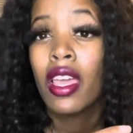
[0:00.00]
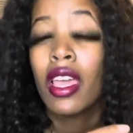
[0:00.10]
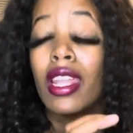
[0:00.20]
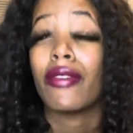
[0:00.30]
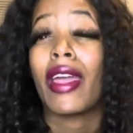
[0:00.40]

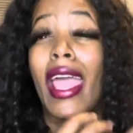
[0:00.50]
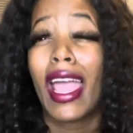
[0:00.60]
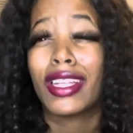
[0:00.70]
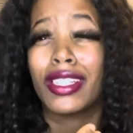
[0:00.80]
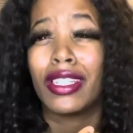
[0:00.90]
and if I
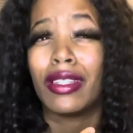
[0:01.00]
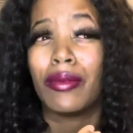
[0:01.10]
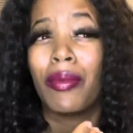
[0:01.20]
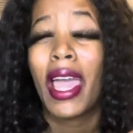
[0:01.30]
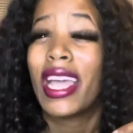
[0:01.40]
actually
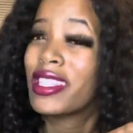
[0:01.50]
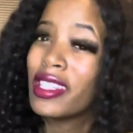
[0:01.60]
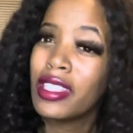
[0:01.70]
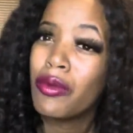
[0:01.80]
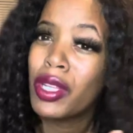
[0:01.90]

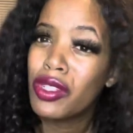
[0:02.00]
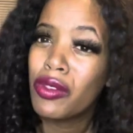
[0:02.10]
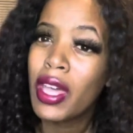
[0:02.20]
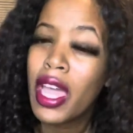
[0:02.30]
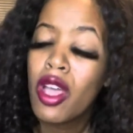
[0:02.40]
passionately wanna do
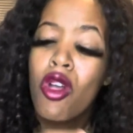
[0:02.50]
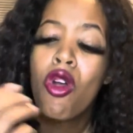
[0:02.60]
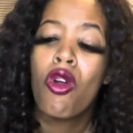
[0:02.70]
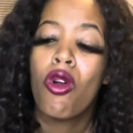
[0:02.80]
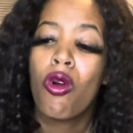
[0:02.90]
that,
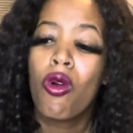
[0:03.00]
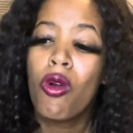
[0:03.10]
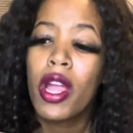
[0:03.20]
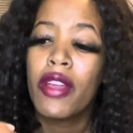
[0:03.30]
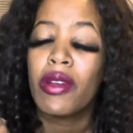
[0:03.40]

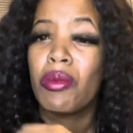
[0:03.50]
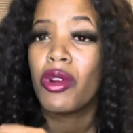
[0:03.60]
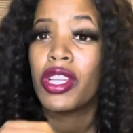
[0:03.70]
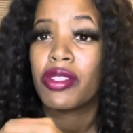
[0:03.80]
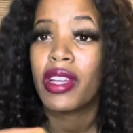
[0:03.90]
or if I'm more
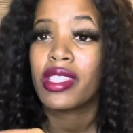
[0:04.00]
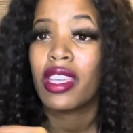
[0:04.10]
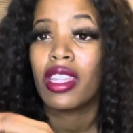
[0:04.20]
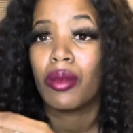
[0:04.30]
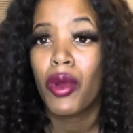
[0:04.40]
interested
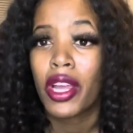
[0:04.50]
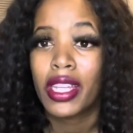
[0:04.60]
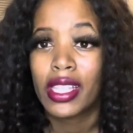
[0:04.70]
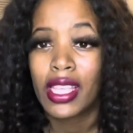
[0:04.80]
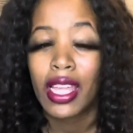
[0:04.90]
in the
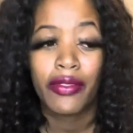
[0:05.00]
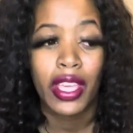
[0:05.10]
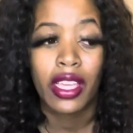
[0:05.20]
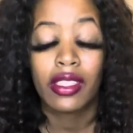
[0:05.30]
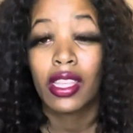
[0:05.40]
marketing side of
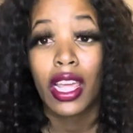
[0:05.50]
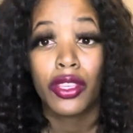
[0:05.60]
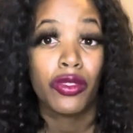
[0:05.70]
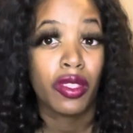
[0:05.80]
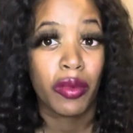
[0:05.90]
things that I
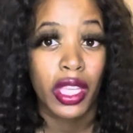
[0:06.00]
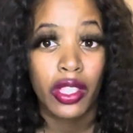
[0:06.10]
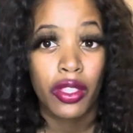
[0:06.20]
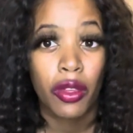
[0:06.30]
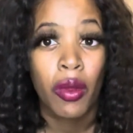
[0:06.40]
used to be
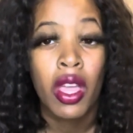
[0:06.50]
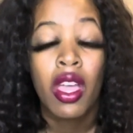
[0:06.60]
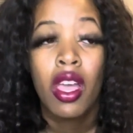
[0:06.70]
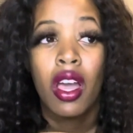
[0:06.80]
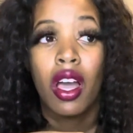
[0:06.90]
into.
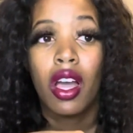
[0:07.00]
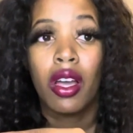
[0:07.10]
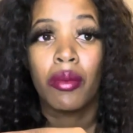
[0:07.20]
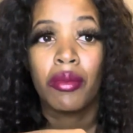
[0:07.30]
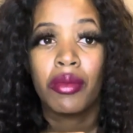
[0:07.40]

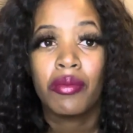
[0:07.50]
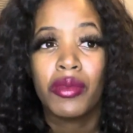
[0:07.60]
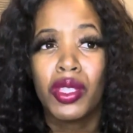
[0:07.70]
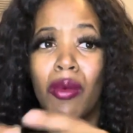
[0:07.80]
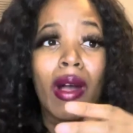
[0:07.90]
Um,
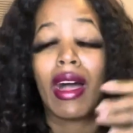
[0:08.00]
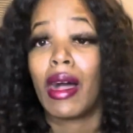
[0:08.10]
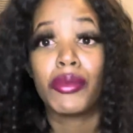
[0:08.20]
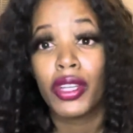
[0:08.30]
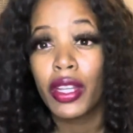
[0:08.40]
so while
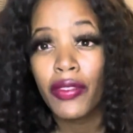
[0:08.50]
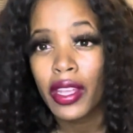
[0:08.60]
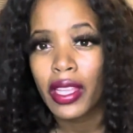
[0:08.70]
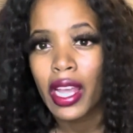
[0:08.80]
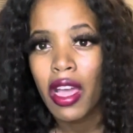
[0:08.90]
I'm trying to figure
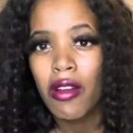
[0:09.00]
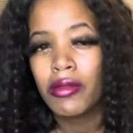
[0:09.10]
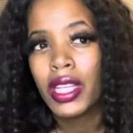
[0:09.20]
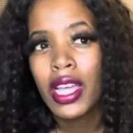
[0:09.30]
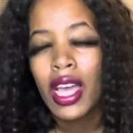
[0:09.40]
that out,
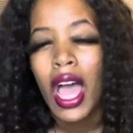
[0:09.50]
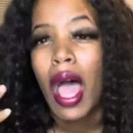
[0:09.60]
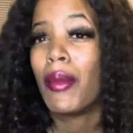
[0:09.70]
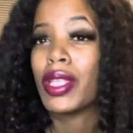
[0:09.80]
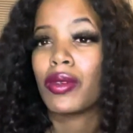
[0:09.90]
I
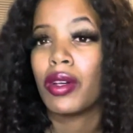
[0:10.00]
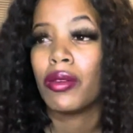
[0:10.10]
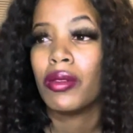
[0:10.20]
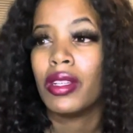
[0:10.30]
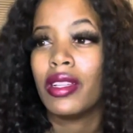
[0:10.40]
might as
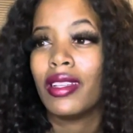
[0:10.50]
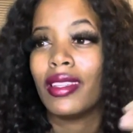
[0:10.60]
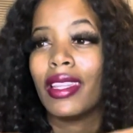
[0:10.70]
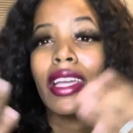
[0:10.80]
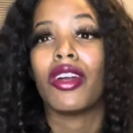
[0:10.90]
well
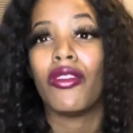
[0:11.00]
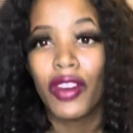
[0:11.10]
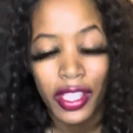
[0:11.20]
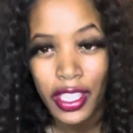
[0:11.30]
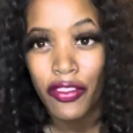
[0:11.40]
let go of all
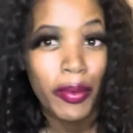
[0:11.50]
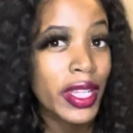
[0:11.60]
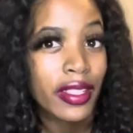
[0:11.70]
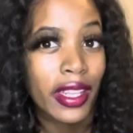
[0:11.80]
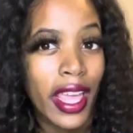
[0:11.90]
this
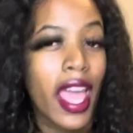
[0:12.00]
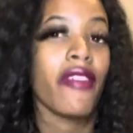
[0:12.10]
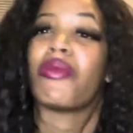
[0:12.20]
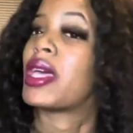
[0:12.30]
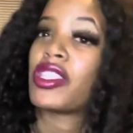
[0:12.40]
information that I have
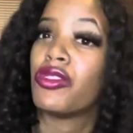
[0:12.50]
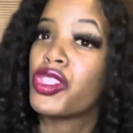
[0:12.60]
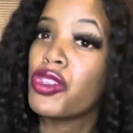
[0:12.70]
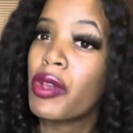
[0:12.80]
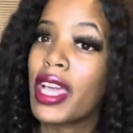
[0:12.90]
and pass it on to
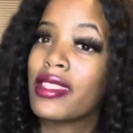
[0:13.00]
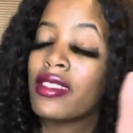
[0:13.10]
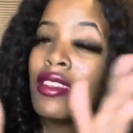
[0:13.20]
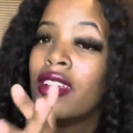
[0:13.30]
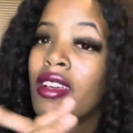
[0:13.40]
you guys.
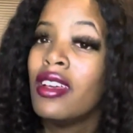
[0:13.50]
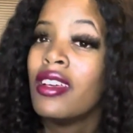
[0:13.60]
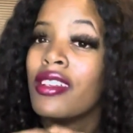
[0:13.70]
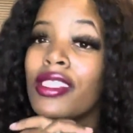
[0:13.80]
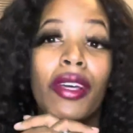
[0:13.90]

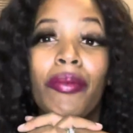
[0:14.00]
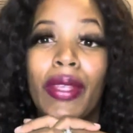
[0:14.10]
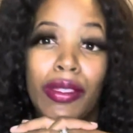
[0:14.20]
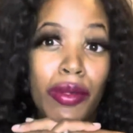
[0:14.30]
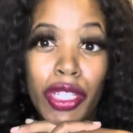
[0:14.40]
So
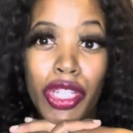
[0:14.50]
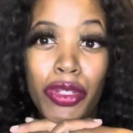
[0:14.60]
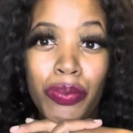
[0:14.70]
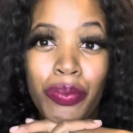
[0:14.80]
that's what I'm going to do.